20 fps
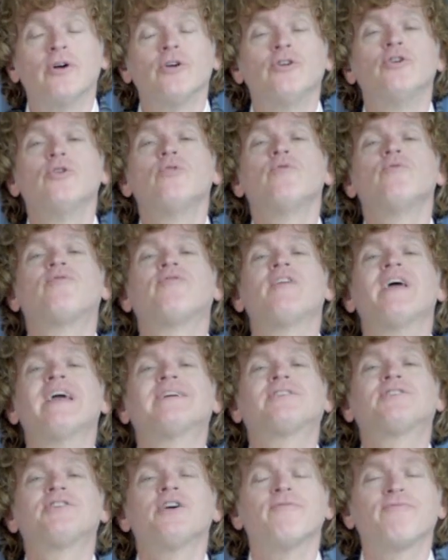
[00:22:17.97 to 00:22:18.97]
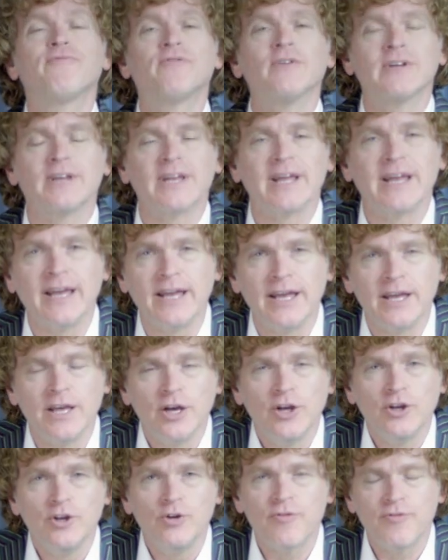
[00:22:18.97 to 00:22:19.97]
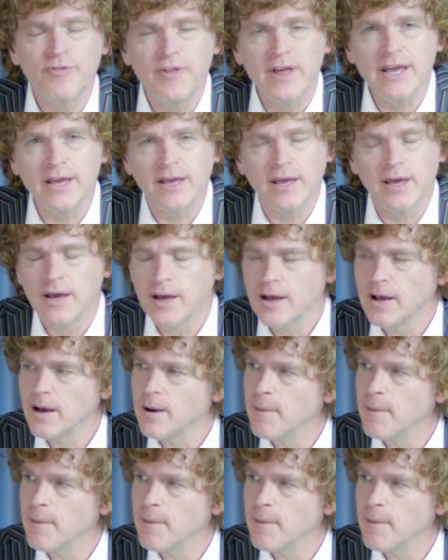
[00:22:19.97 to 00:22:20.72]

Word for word: you think differently you think